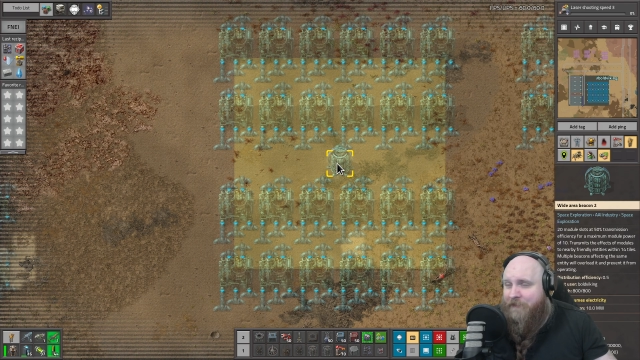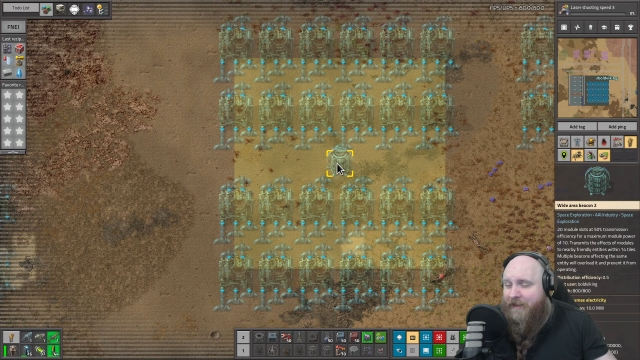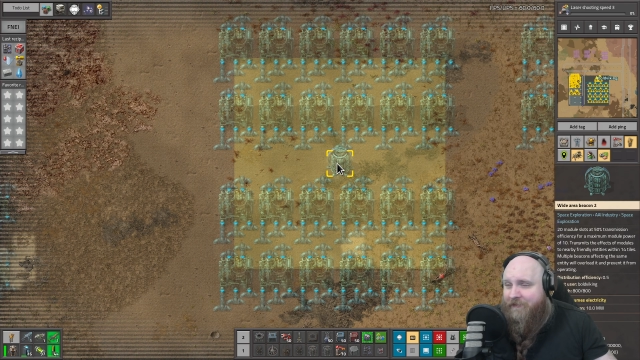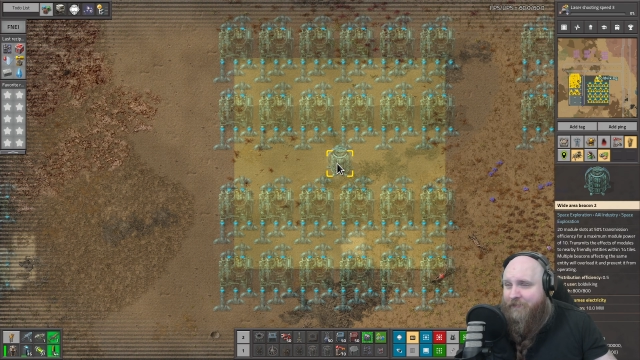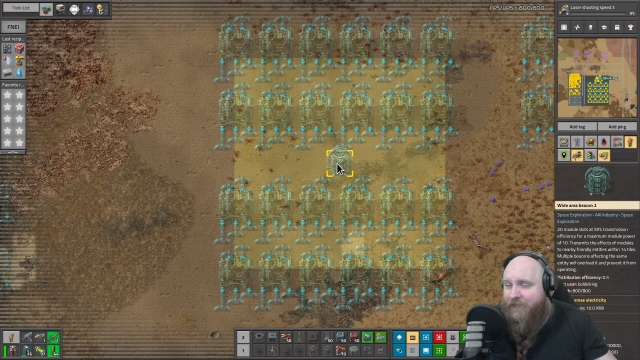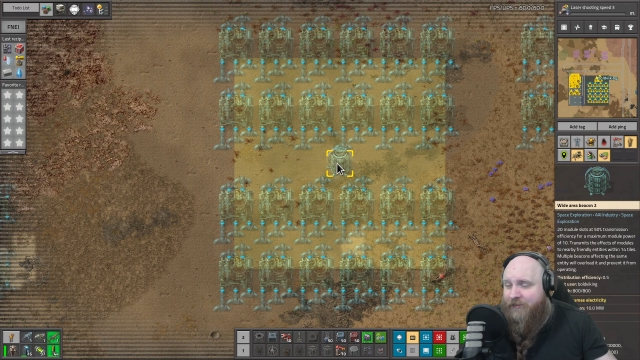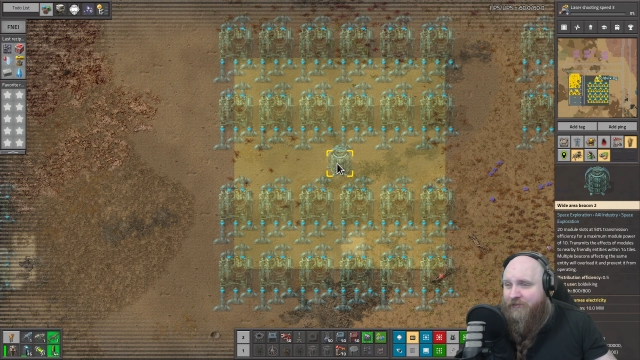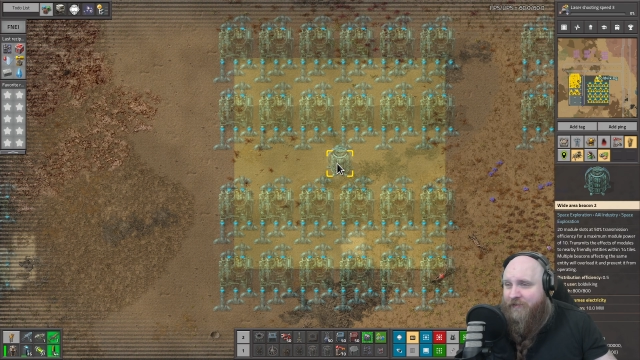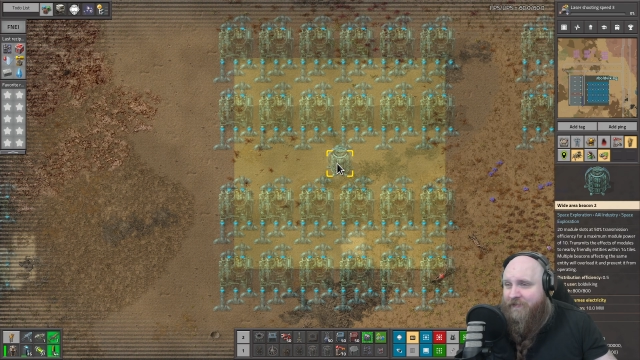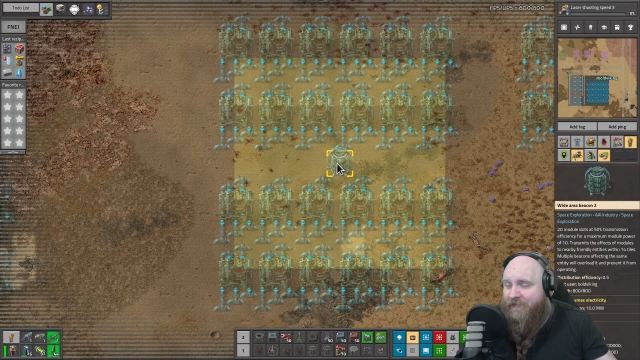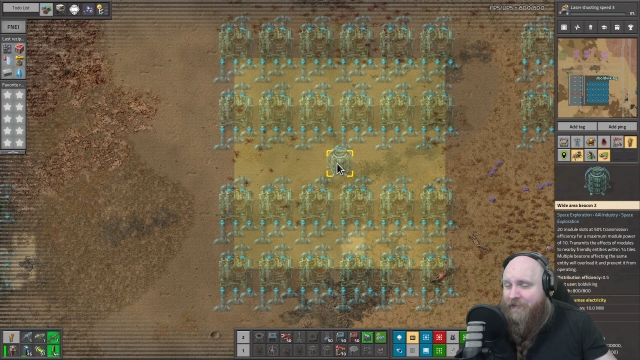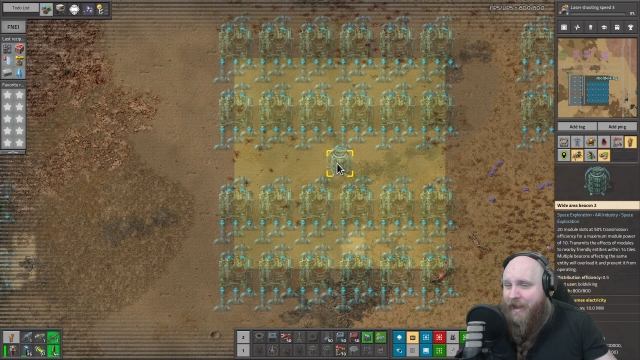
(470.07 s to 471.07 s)
It's
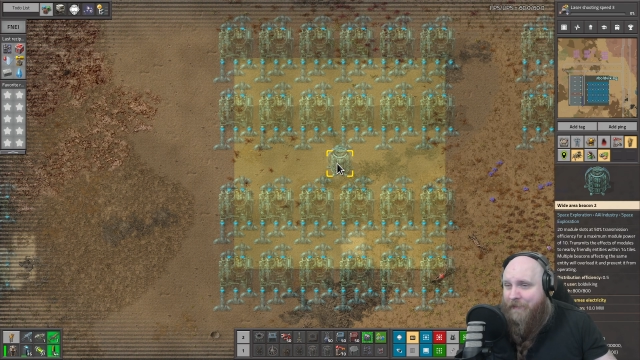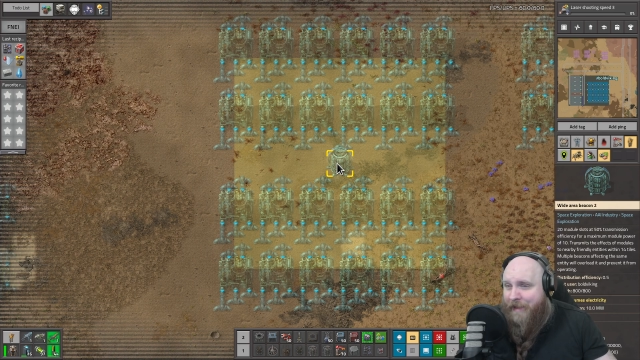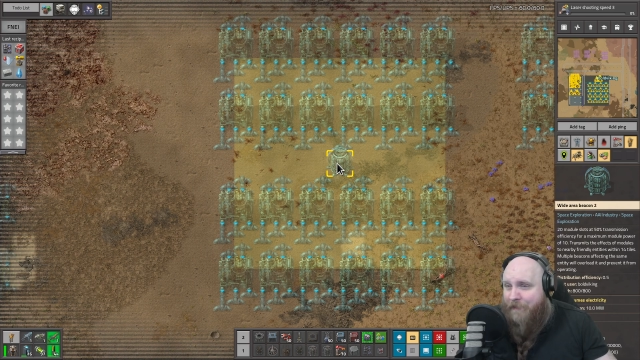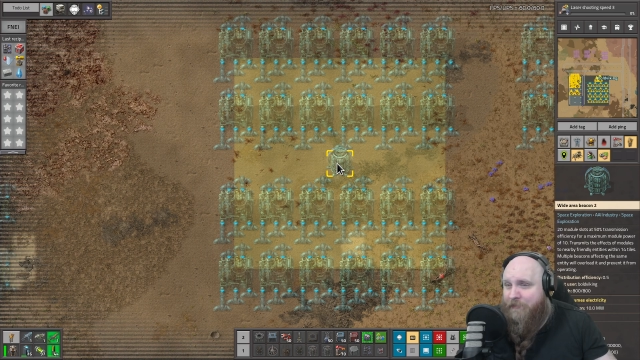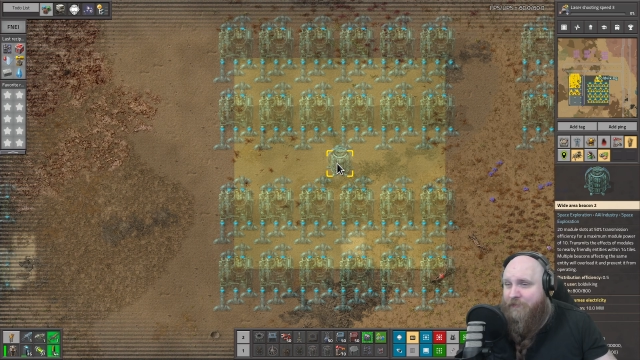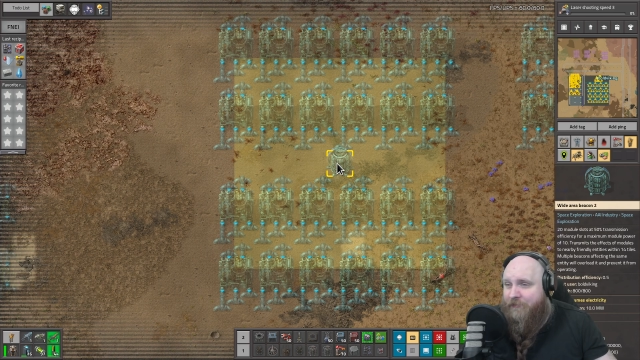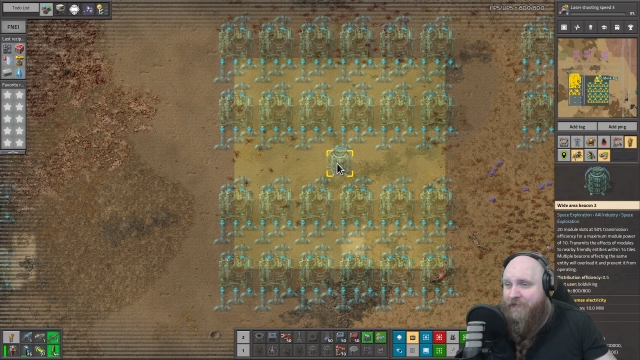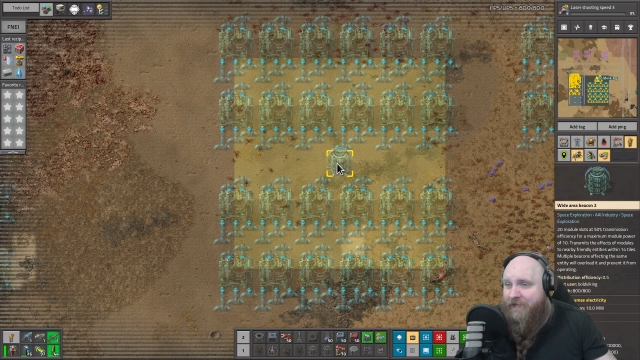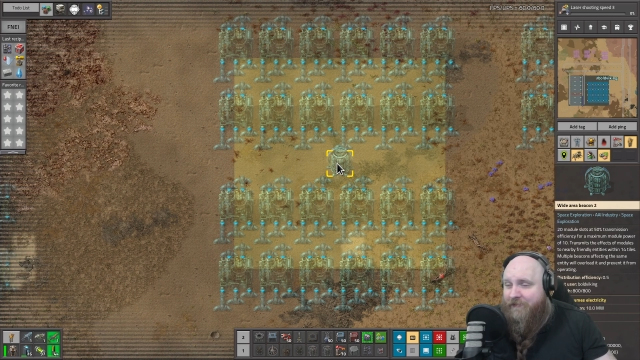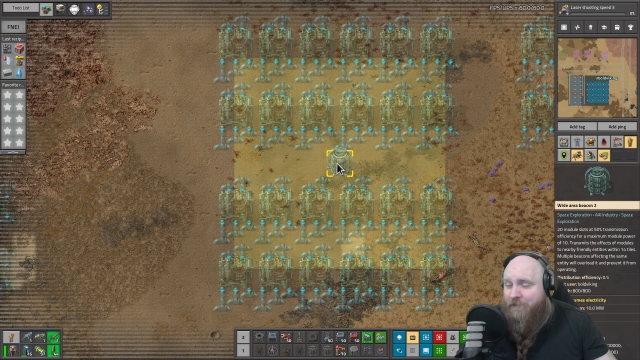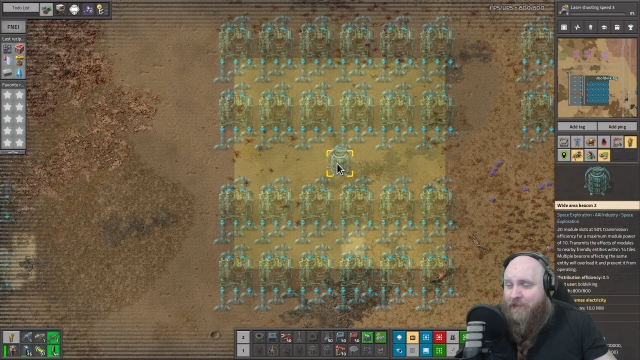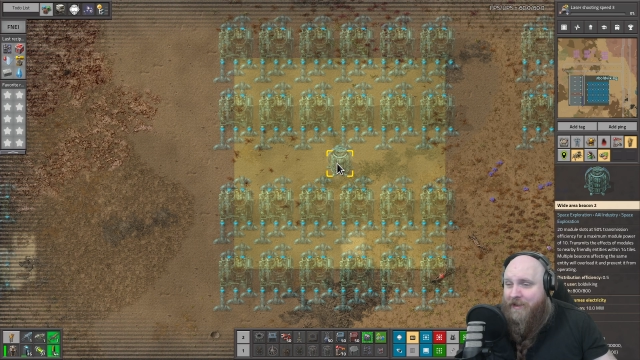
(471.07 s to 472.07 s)
efficient. I'm happy with this.